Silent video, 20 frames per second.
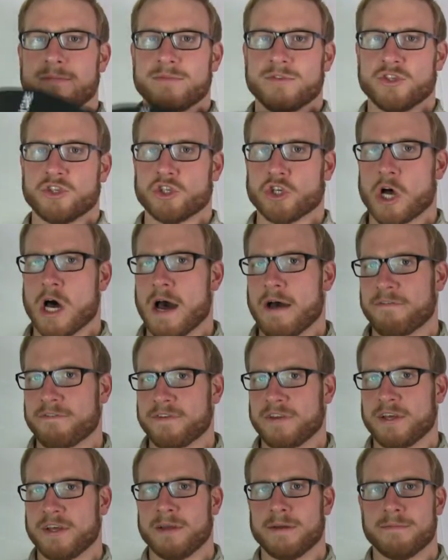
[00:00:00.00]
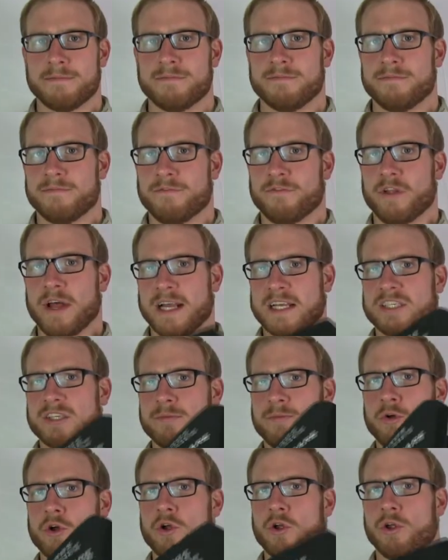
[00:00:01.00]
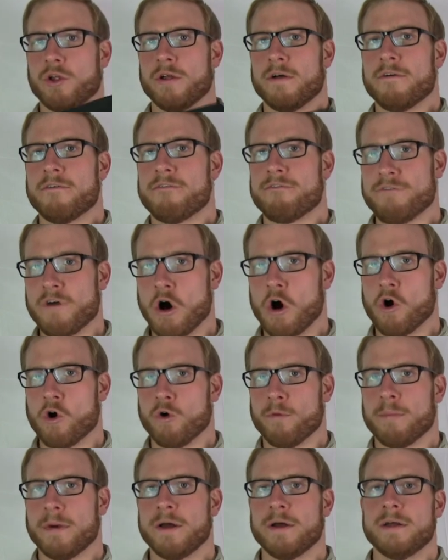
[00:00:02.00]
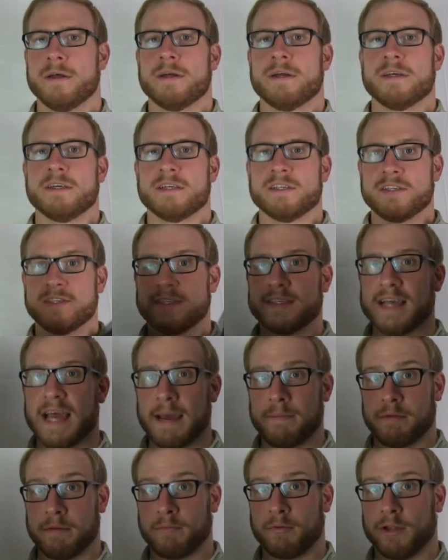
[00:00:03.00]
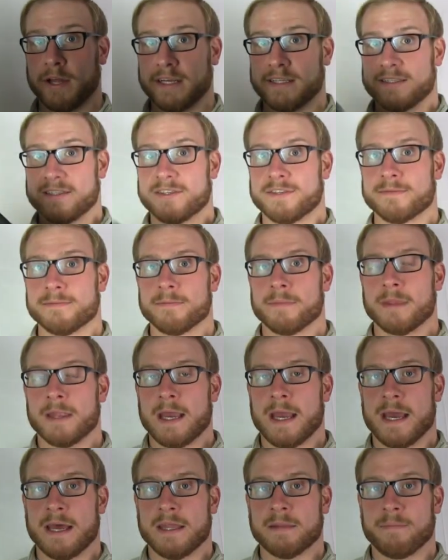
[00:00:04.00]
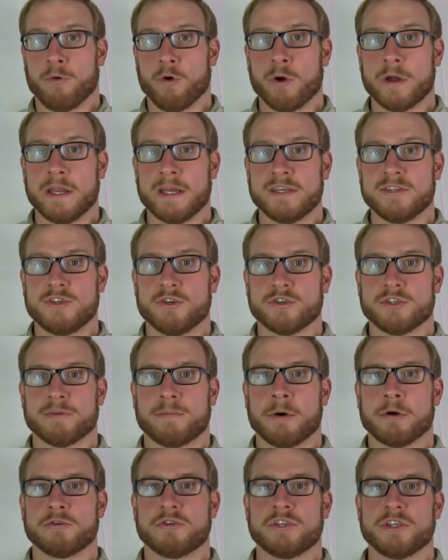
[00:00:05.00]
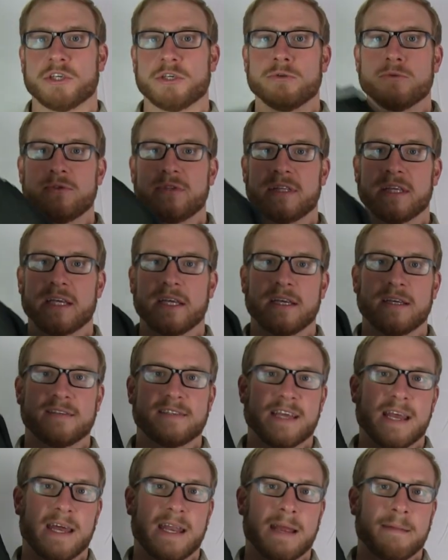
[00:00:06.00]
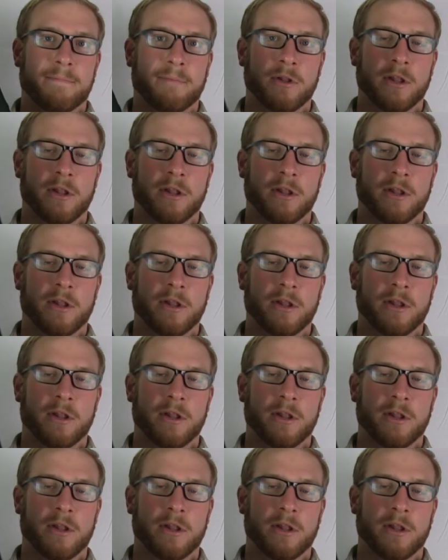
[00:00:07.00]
soft, flexible foam SAPI plates. And the point is you're supposed to use these in a